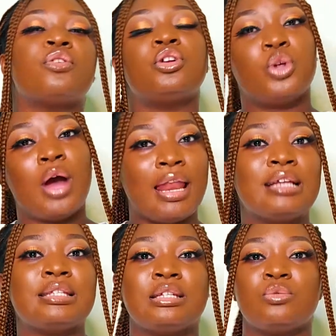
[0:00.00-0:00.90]

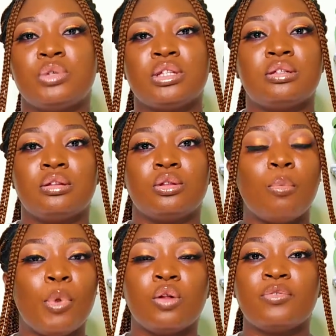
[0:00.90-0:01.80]
highlighting with the
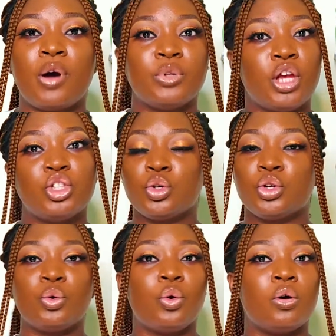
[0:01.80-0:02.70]
normal
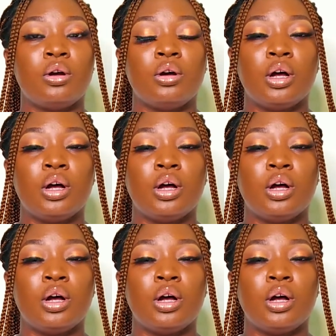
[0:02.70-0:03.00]
foundation or